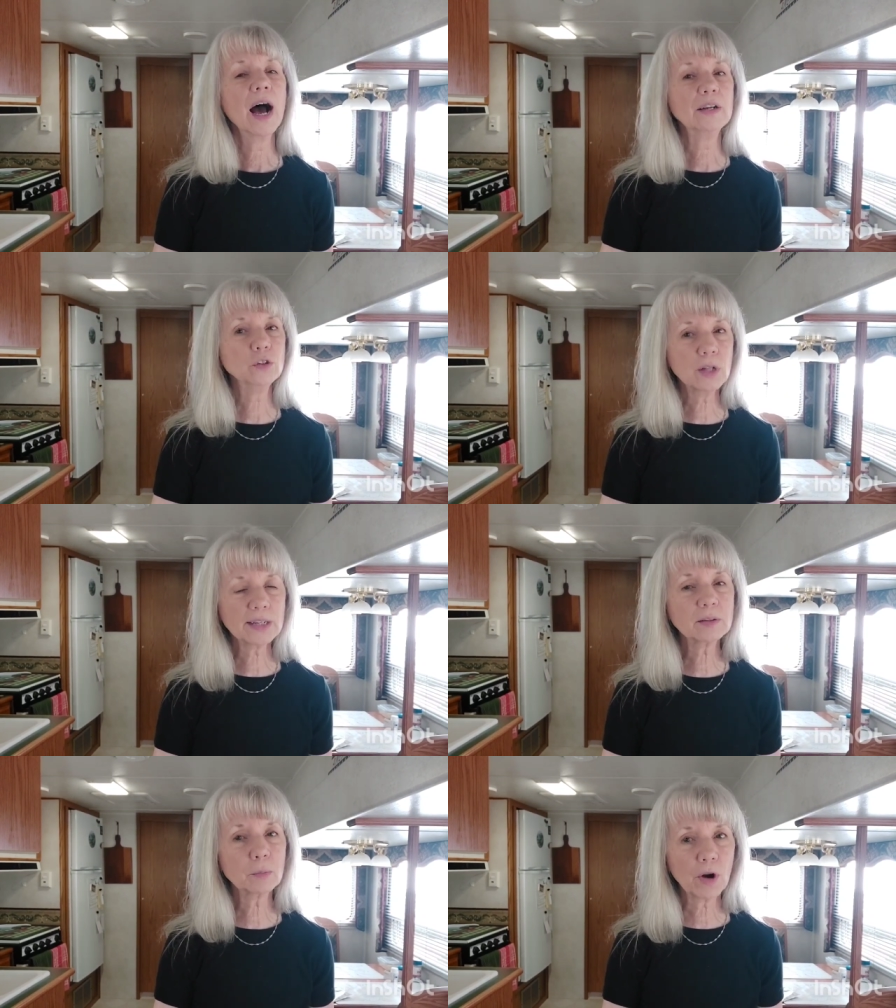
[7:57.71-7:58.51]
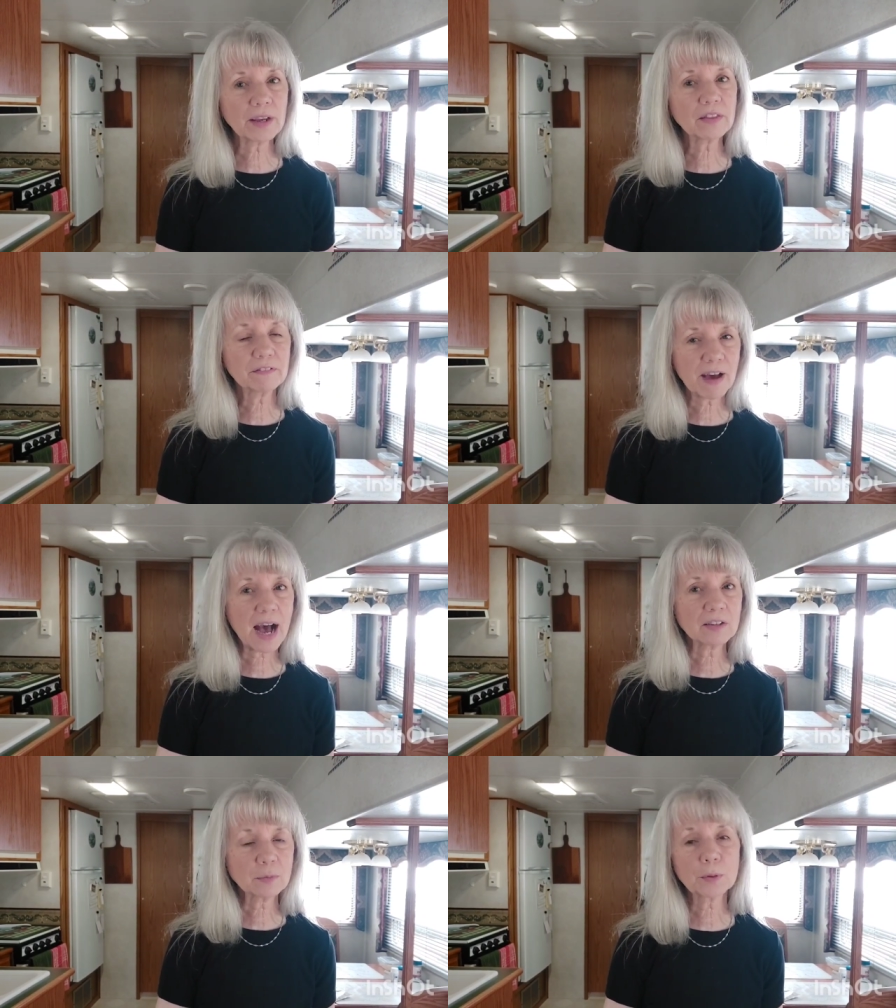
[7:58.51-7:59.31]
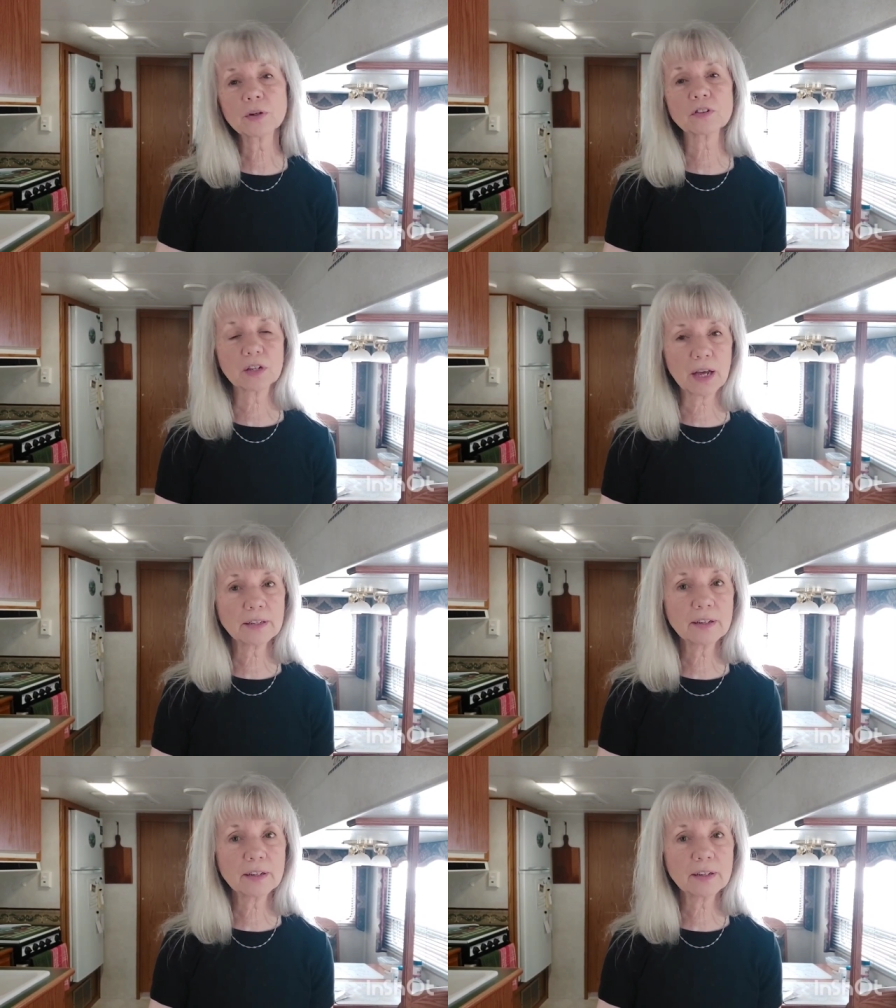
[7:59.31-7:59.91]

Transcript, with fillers: I do like to break the fast because a lot